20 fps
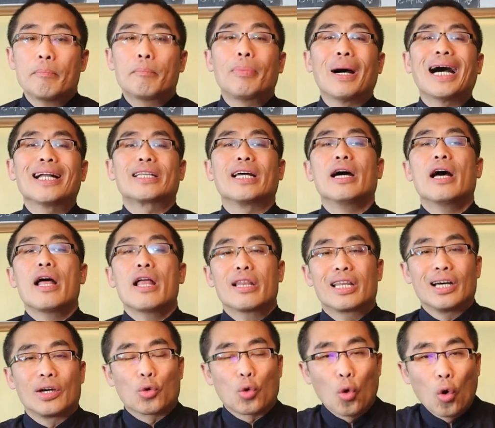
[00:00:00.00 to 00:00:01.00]
but
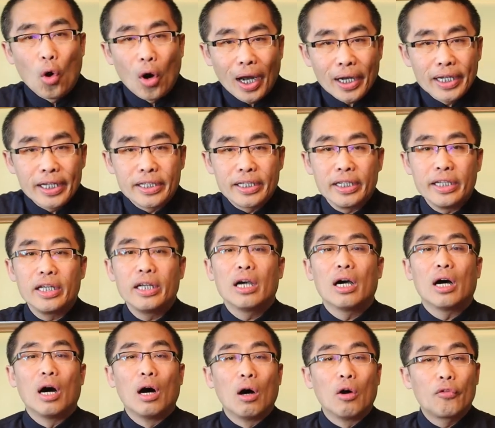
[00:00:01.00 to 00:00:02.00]
the
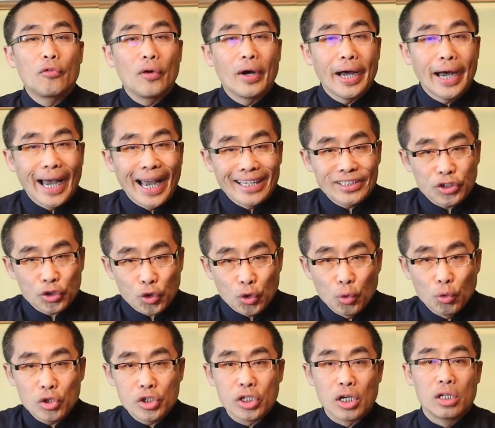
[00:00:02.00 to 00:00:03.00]
quality of
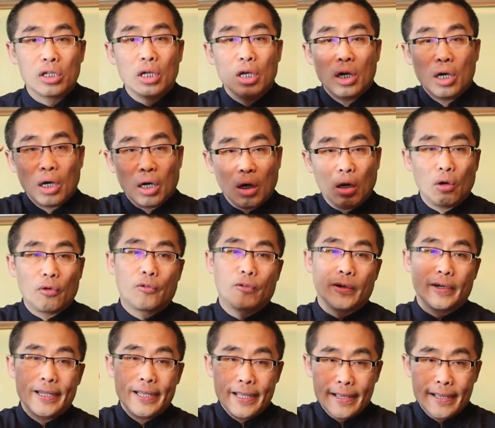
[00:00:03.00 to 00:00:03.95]
execution of